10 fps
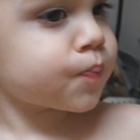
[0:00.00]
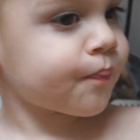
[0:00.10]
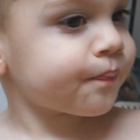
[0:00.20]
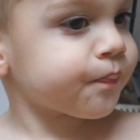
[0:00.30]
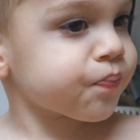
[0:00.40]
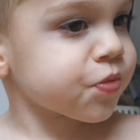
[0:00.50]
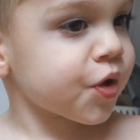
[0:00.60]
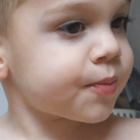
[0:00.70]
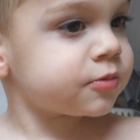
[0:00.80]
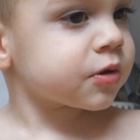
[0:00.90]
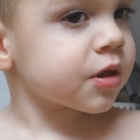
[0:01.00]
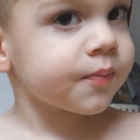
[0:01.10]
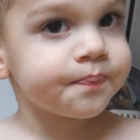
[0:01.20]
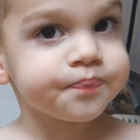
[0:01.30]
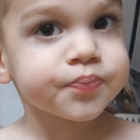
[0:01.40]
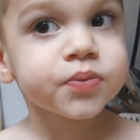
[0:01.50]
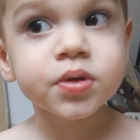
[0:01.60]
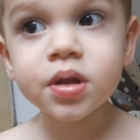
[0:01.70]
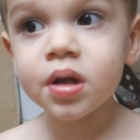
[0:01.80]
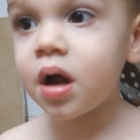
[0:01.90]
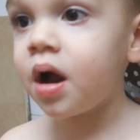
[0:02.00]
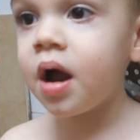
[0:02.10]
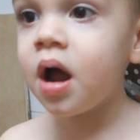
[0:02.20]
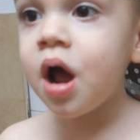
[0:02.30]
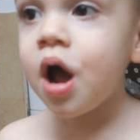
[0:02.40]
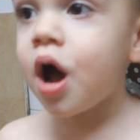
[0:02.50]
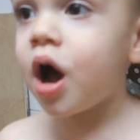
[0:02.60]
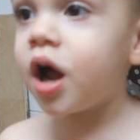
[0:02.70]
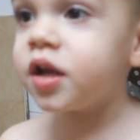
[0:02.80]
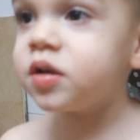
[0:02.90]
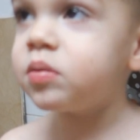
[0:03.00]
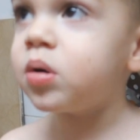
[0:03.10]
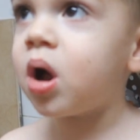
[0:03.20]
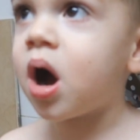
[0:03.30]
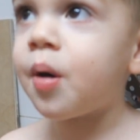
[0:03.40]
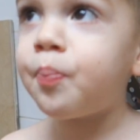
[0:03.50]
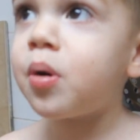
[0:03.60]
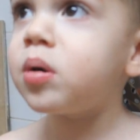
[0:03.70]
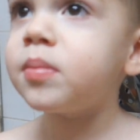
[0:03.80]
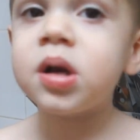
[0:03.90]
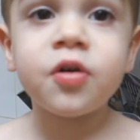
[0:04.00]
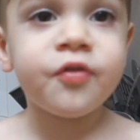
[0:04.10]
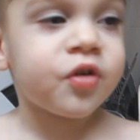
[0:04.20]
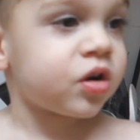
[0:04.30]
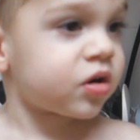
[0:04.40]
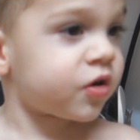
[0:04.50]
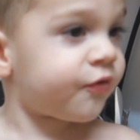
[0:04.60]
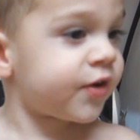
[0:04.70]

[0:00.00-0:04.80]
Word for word: a baked apple. Yes? You want apple made of vanilla